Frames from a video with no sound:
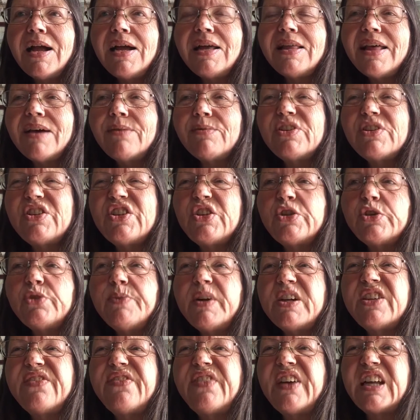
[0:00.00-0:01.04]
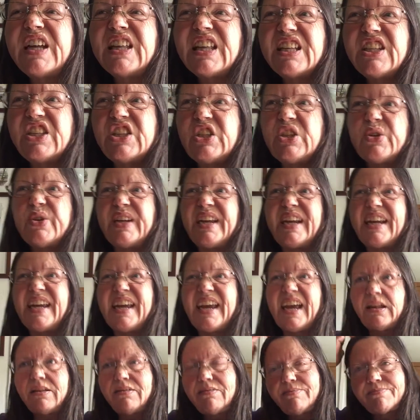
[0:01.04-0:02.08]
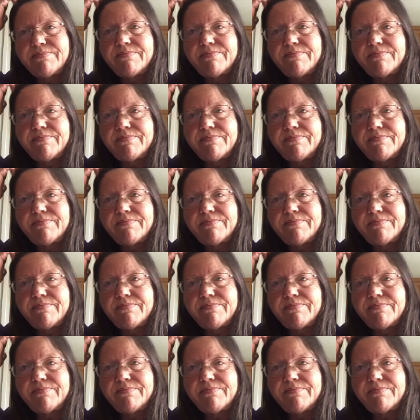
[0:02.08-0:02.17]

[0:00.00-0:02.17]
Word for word: That was too much fun. Let's do it again.